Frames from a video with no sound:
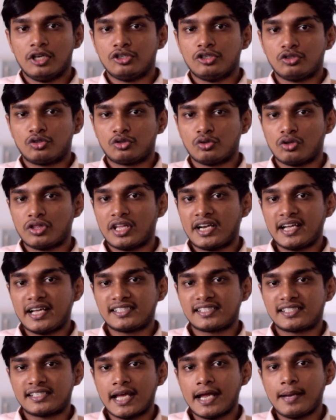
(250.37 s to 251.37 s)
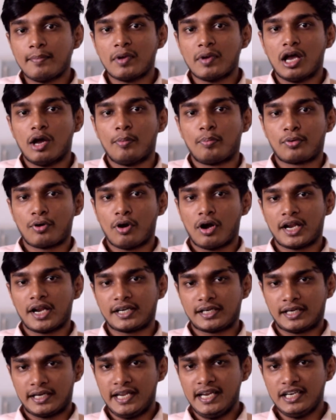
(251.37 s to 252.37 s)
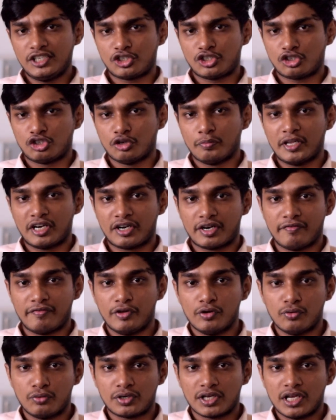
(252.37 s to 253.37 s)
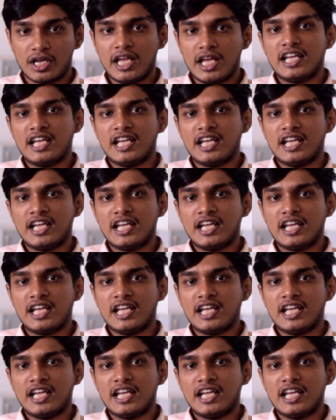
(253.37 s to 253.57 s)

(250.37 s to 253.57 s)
So the next time a product needs to be reviewed,